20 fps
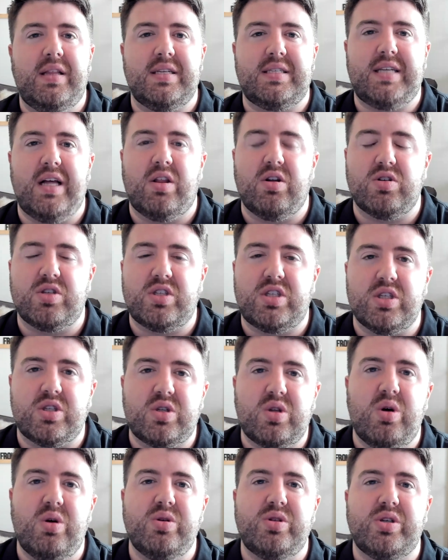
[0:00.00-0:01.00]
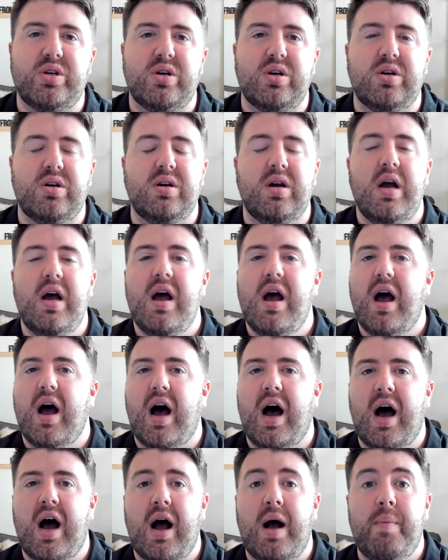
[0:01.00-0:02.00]
the seller's disclosure,
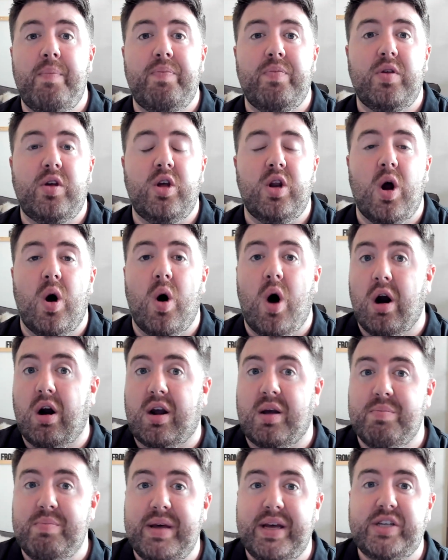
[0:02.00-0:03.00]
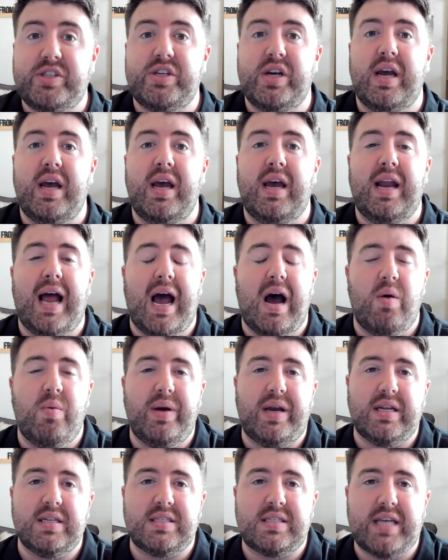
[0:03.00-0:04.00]
our commission, how
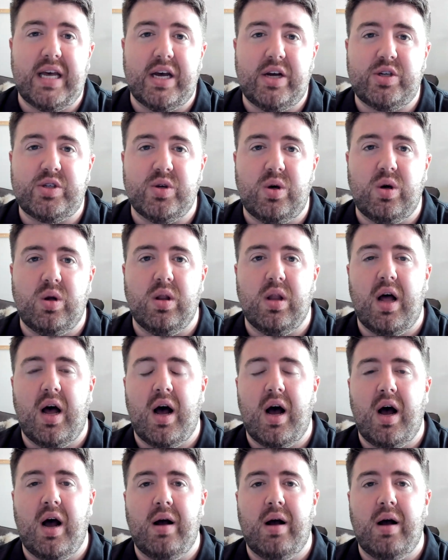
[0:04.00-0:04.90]
we can schedule